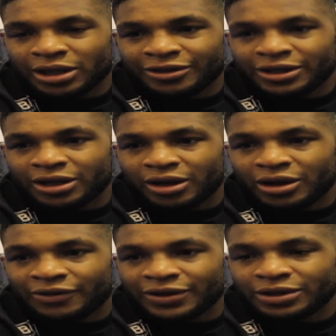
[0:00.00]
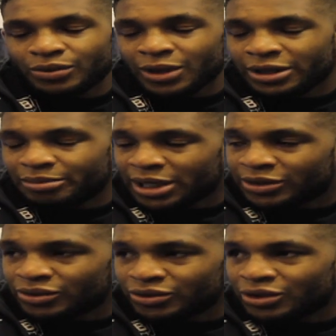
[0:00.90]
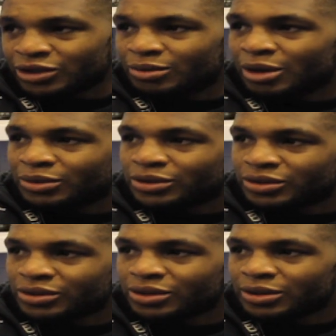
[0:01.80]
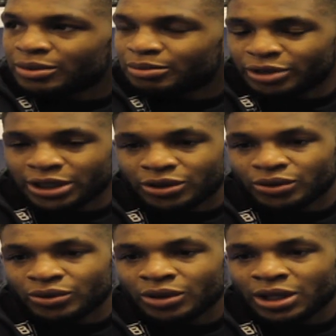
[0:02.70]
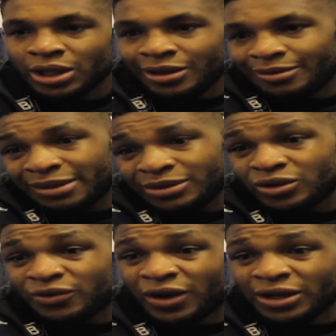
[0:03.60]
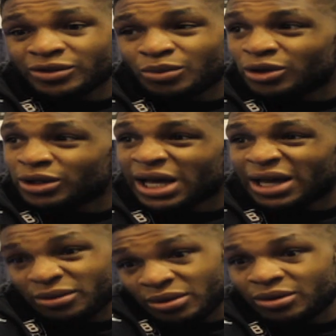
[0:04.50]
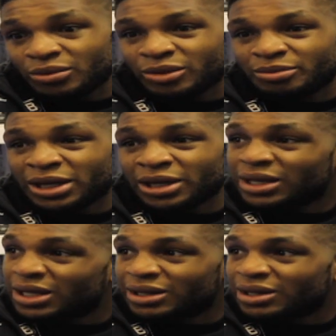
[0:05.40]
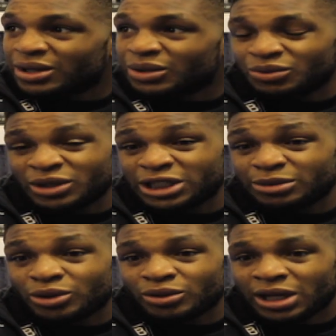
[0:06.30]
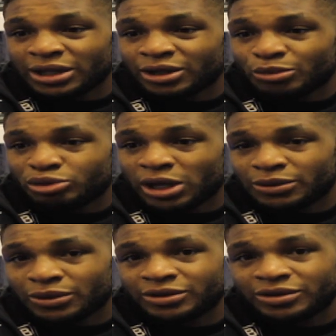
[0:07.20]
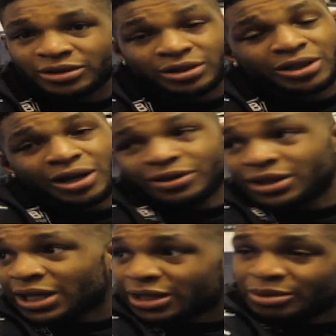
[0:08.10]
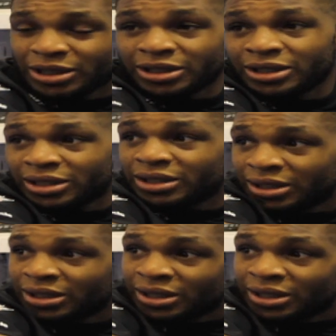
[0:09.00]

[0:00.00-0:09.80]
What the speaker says: I think the way that Bellator's doing at the moment is pretty cool. Maybe two fights on one night would be reasonable, like the old Pride ones. Yeah. You know, I think that could be done.